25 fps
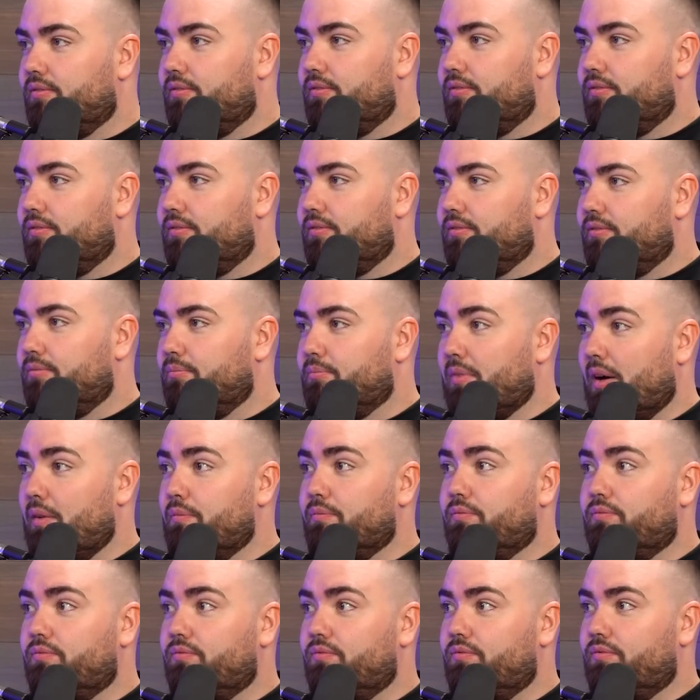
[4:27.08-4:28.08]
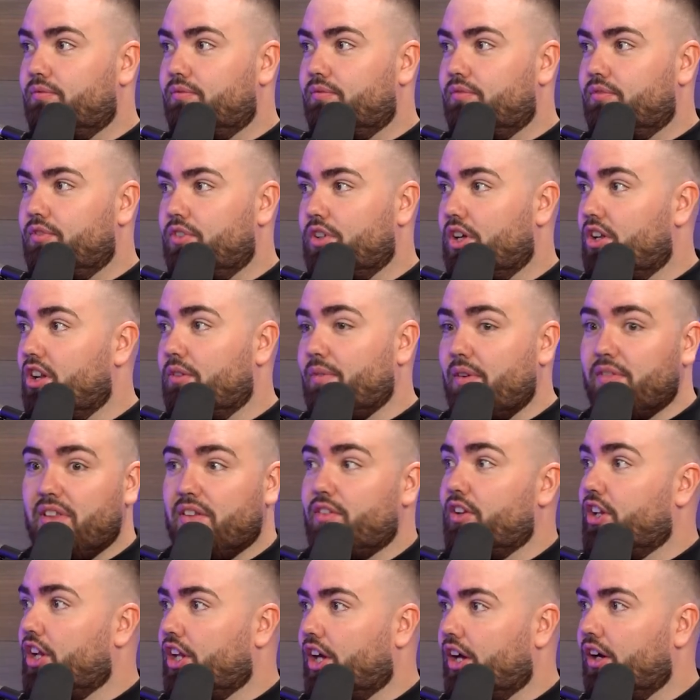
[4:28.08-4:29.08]
Okay. but We can't talk about the date. No, no, but I'm
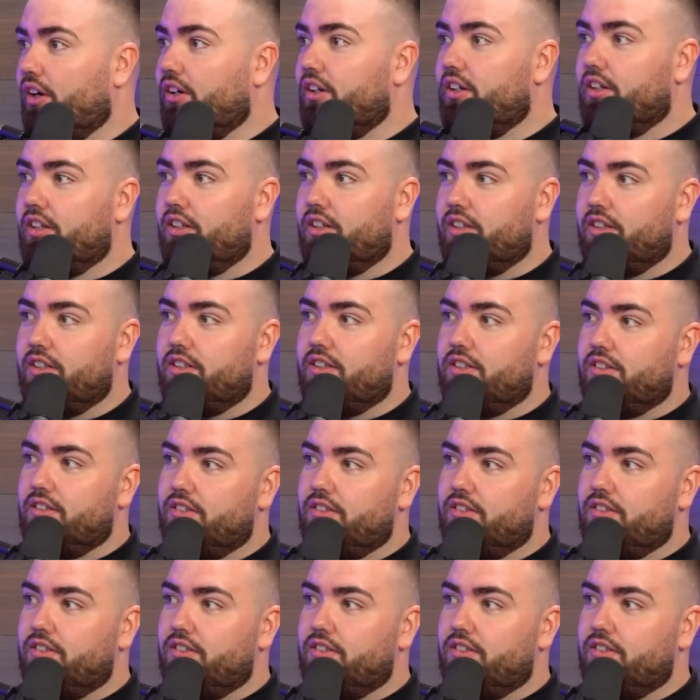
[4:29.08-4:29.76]
definitely gonna go. Okay.